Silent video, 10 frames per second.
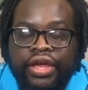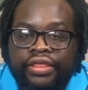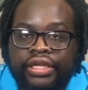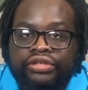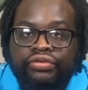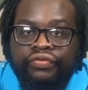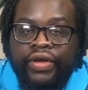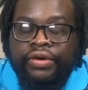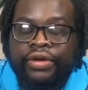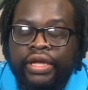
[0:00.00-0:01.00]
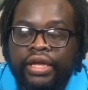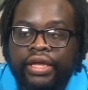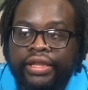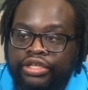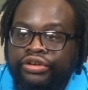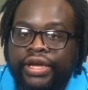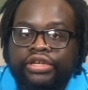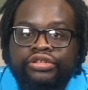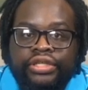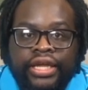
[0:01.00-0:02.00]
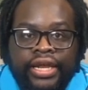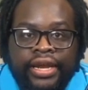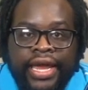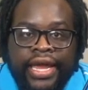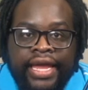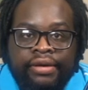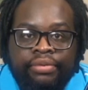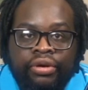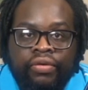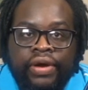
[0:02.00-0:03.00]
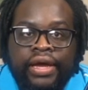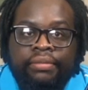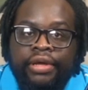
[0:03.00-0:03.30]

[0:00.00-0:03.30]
interested in that kind of program,